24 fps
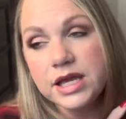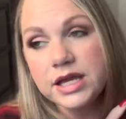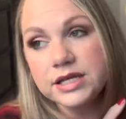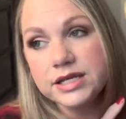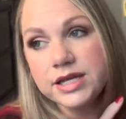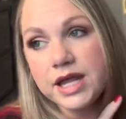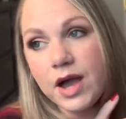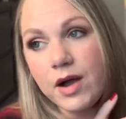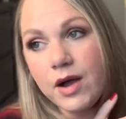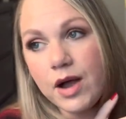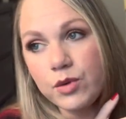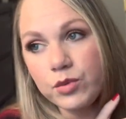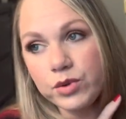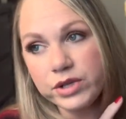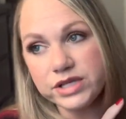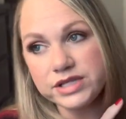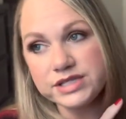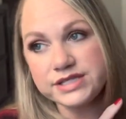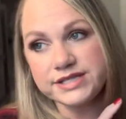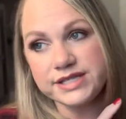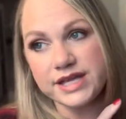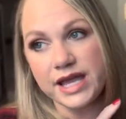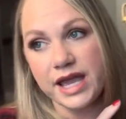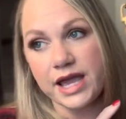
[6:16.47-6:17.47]
Now I will
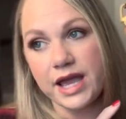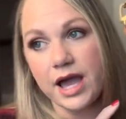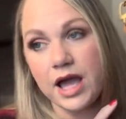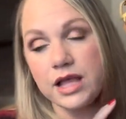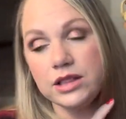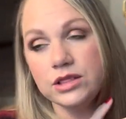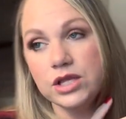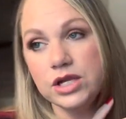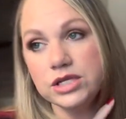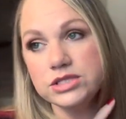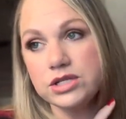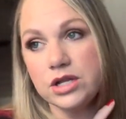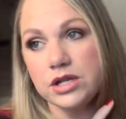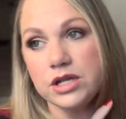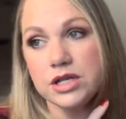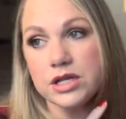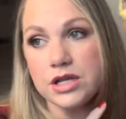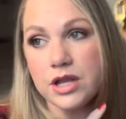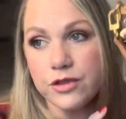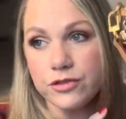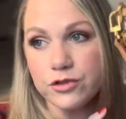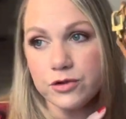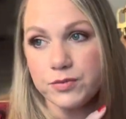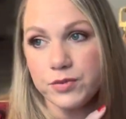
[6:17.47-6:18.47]
say I looked on
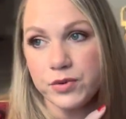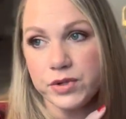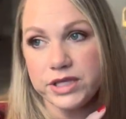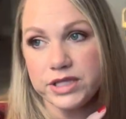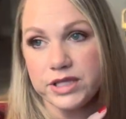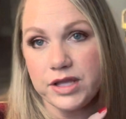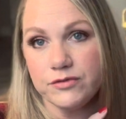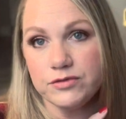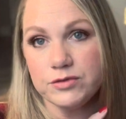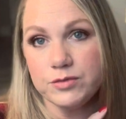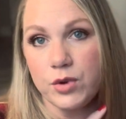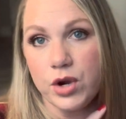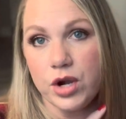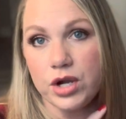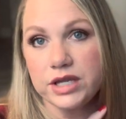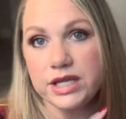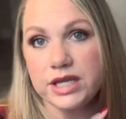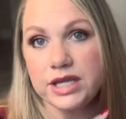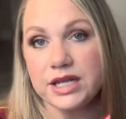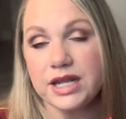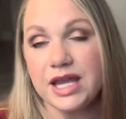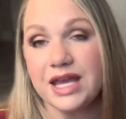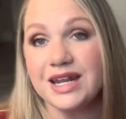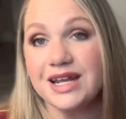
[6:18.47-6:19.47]
another pre-loved
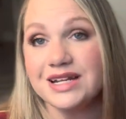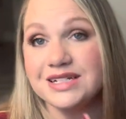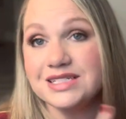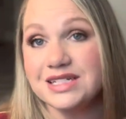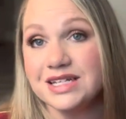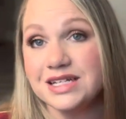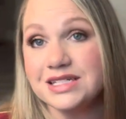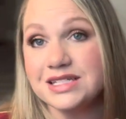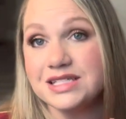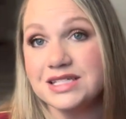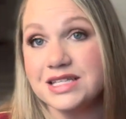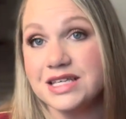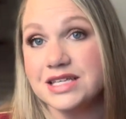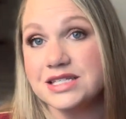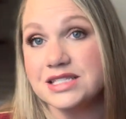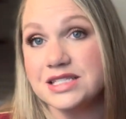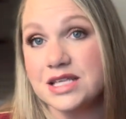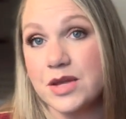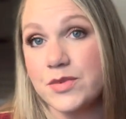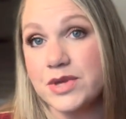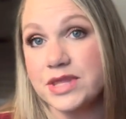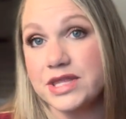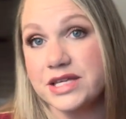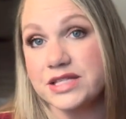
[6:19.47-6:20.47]
market and I did see
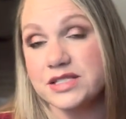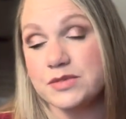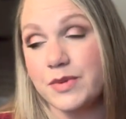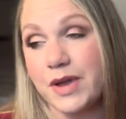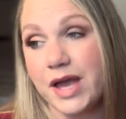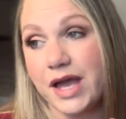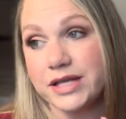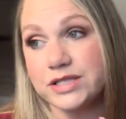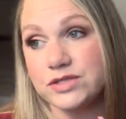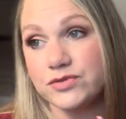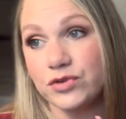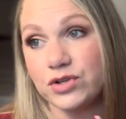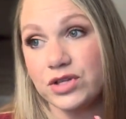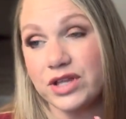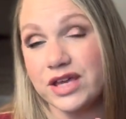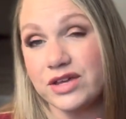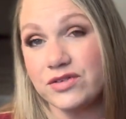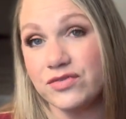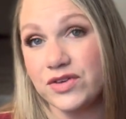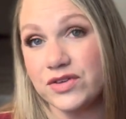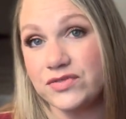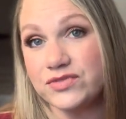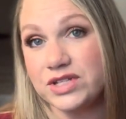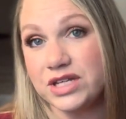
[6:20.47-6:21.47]
some of these bags for
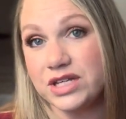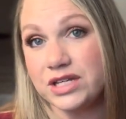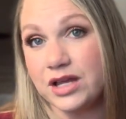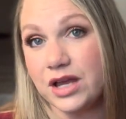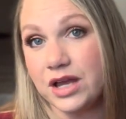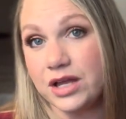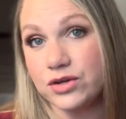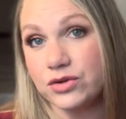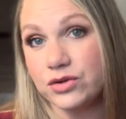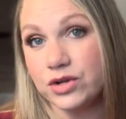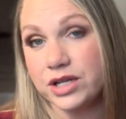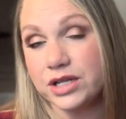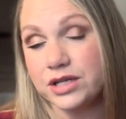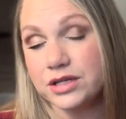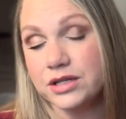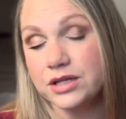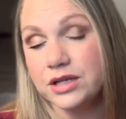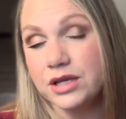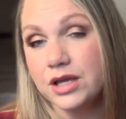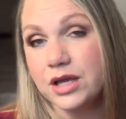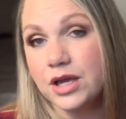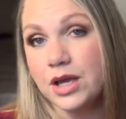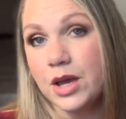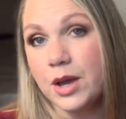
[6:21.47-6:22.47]
like 1500
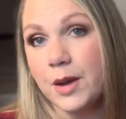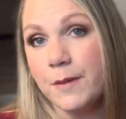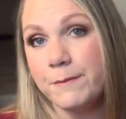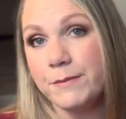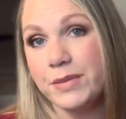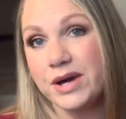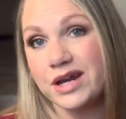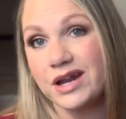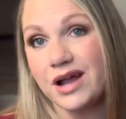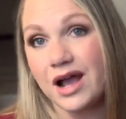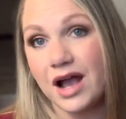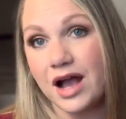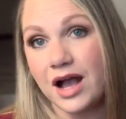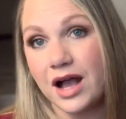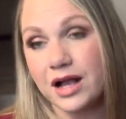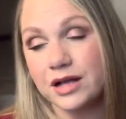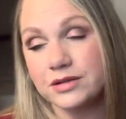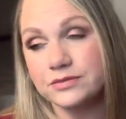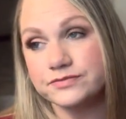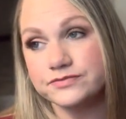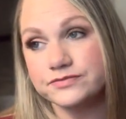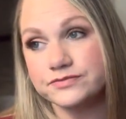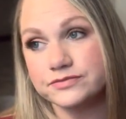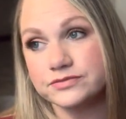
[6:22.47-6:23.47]
but
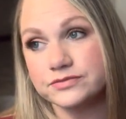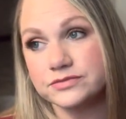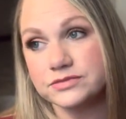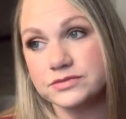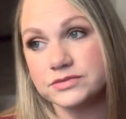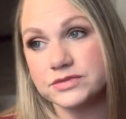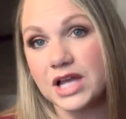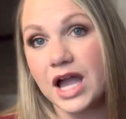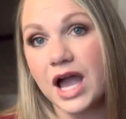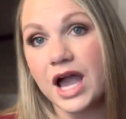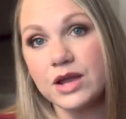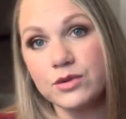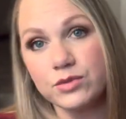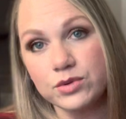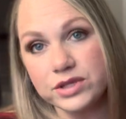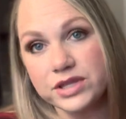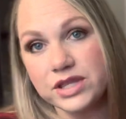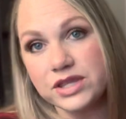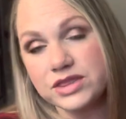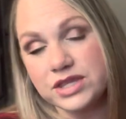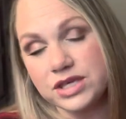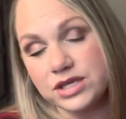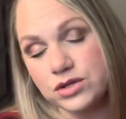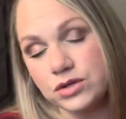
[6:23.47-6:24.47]
I
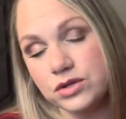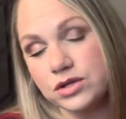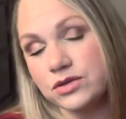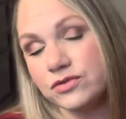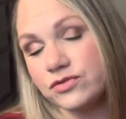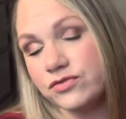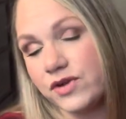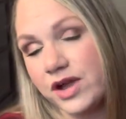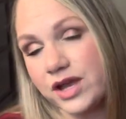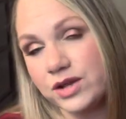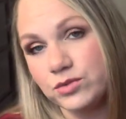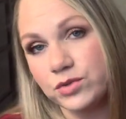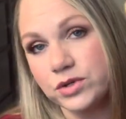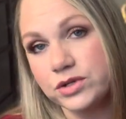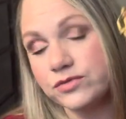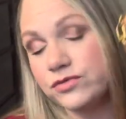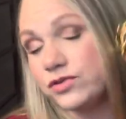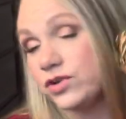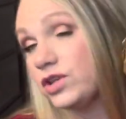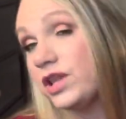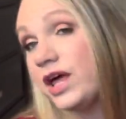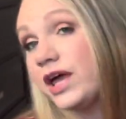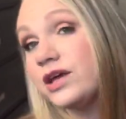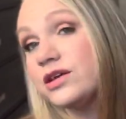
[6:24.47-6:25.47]
really think you can find one
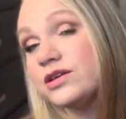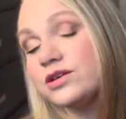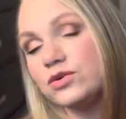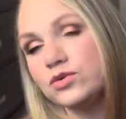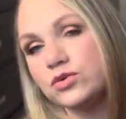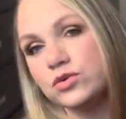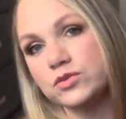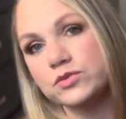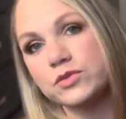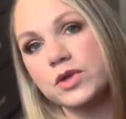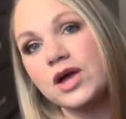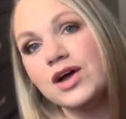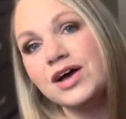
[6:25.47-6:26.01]
for like, ooh,